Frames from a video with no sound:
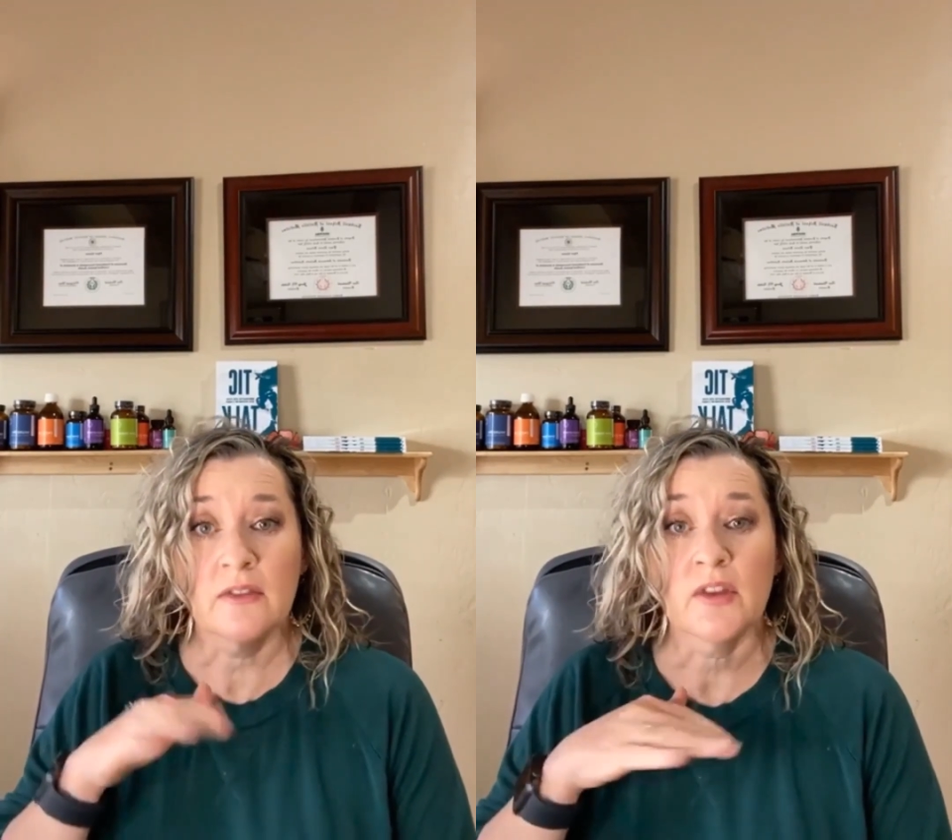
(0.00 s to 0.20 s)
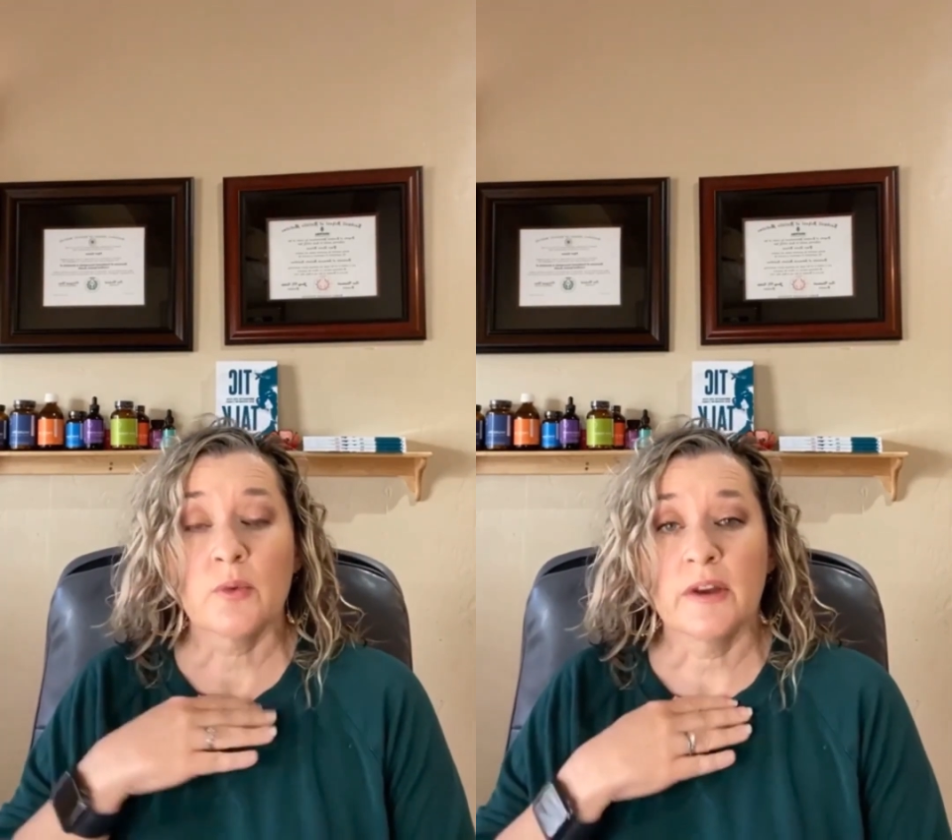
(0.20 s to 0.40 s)

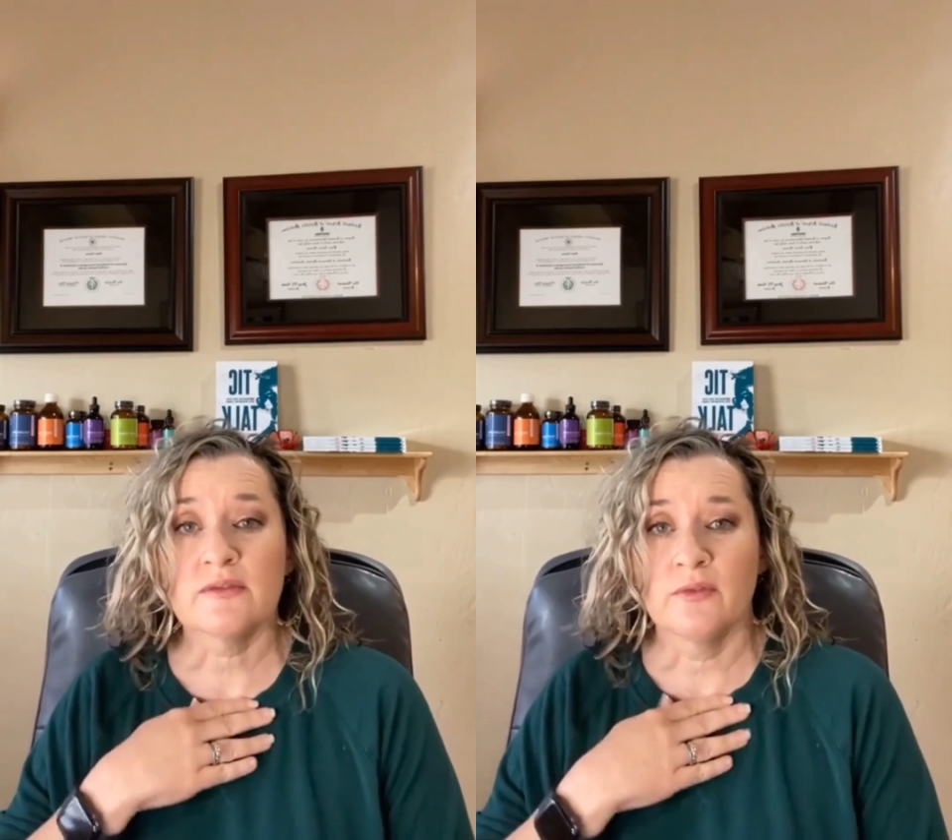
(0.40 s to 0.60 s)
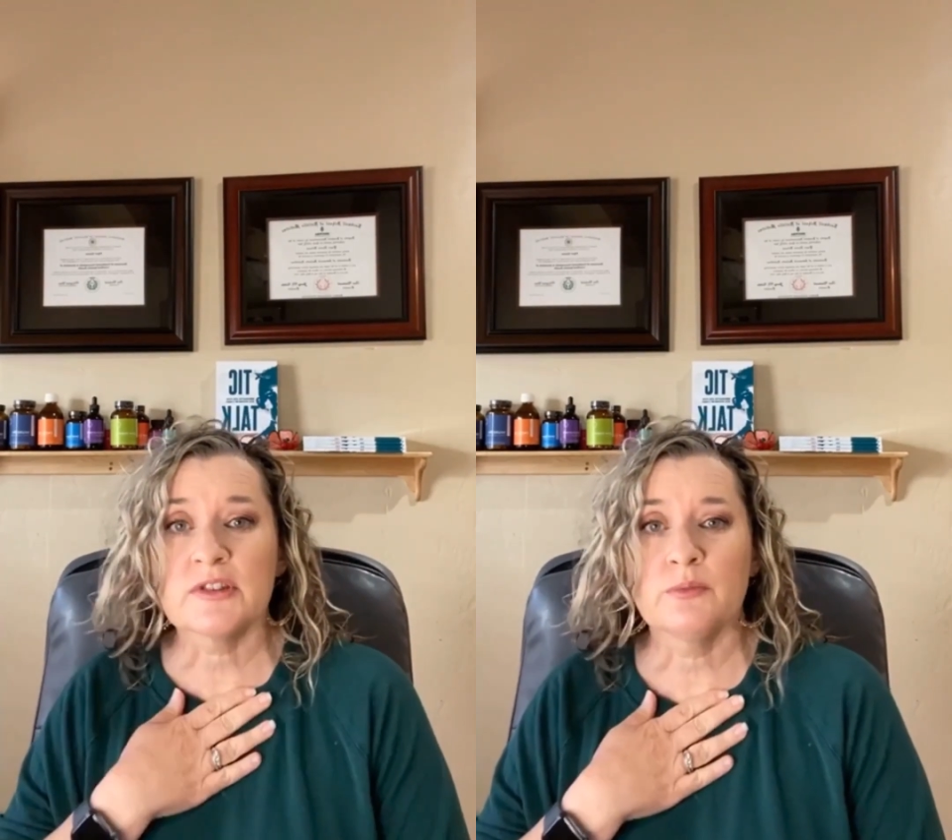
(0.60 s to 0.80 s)
and there
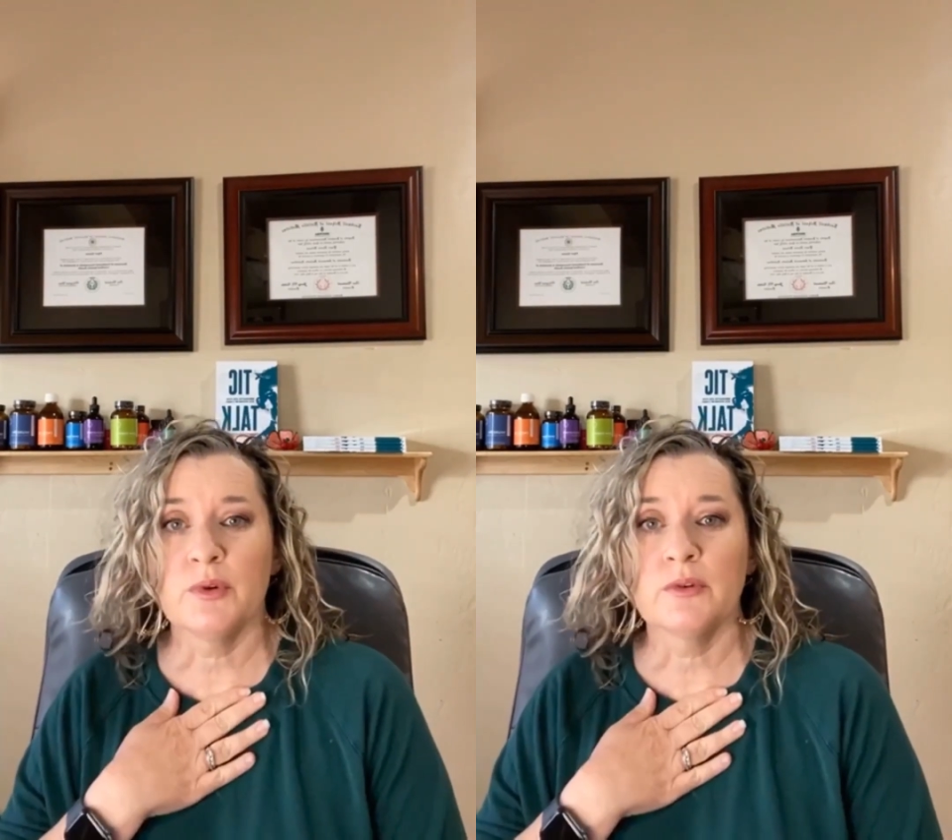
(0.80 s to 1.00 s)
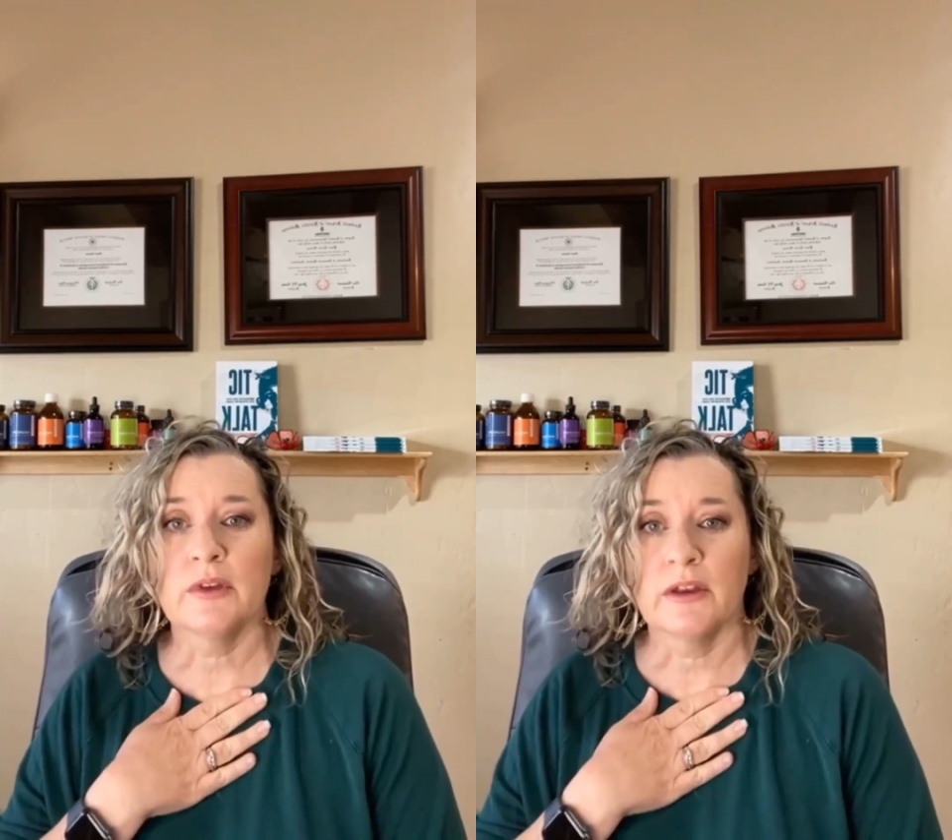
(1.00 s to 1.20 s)
was
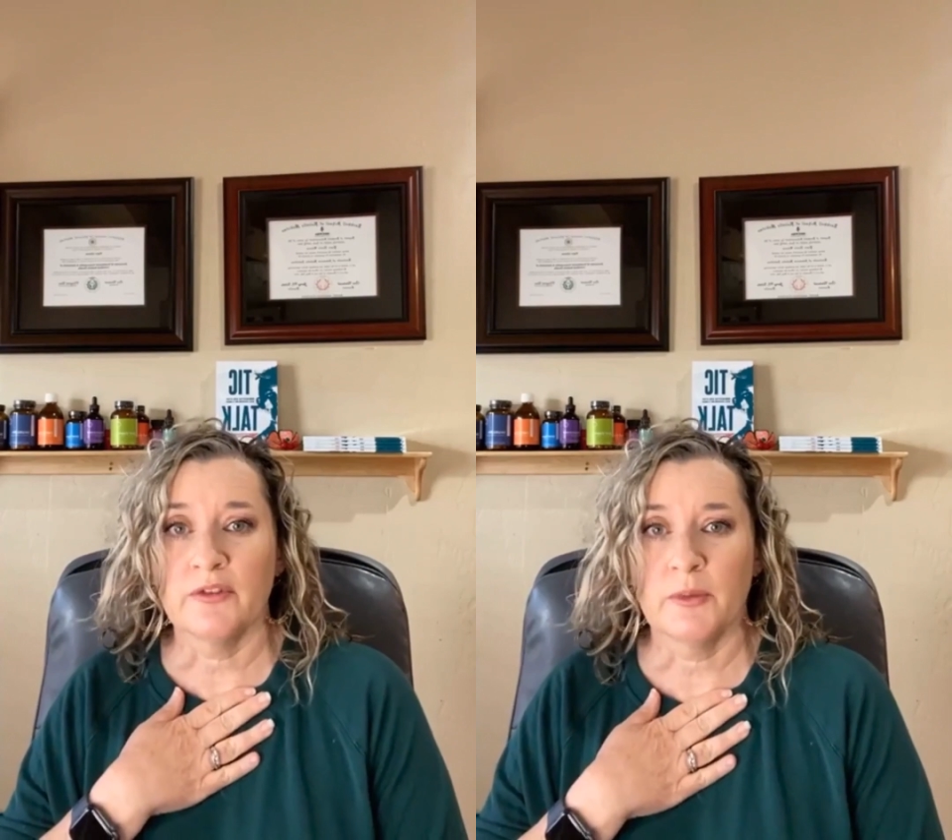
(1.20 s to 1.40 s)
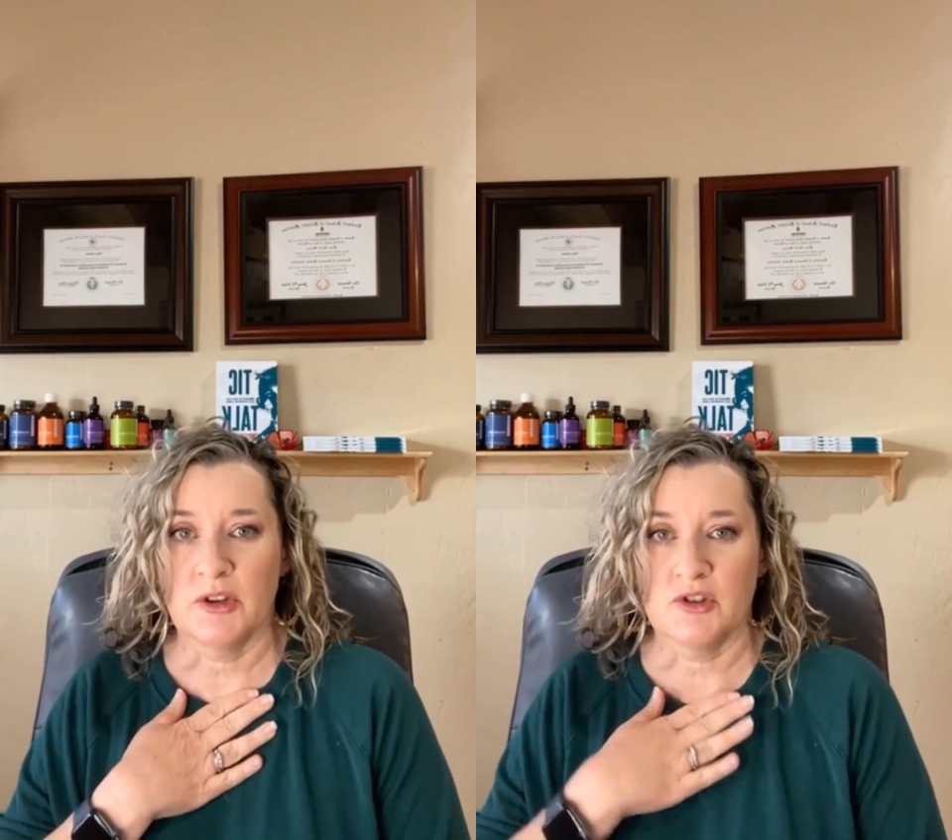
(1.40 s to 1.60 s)
visible
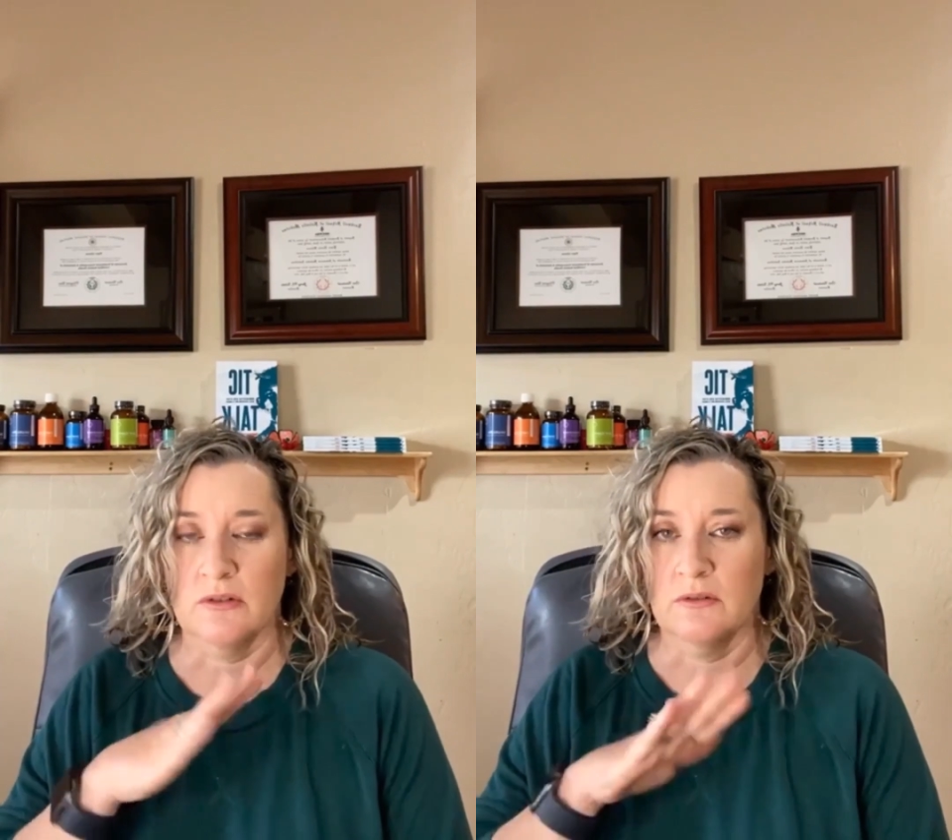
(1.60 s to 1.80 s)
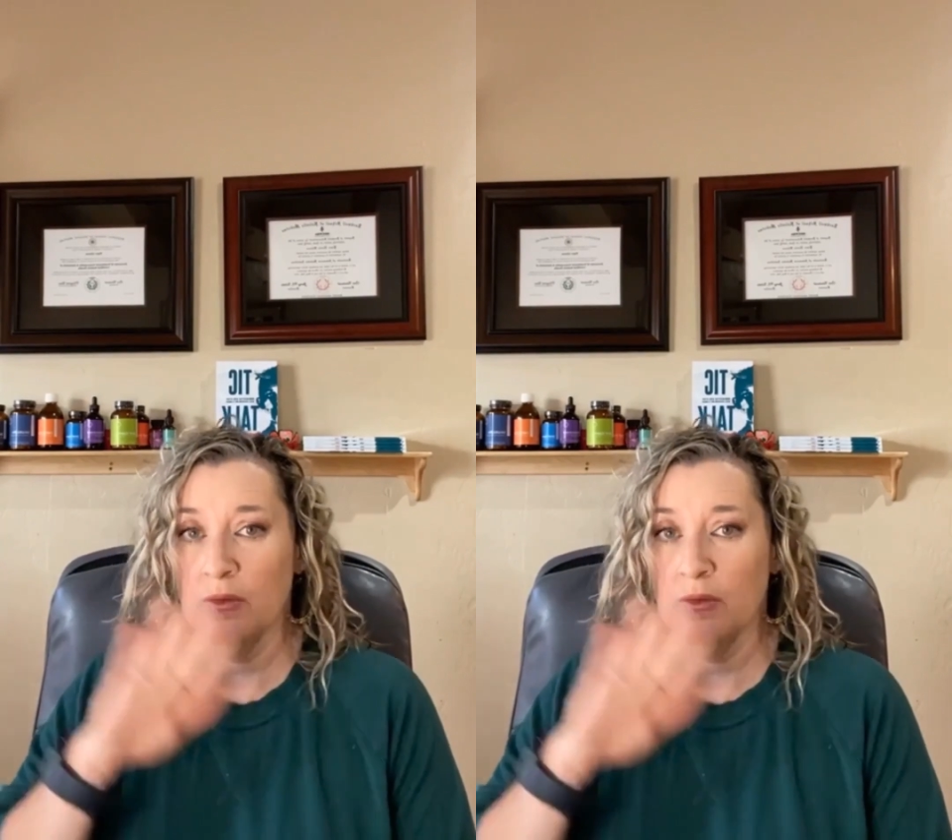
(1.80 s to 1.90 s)
inflammation.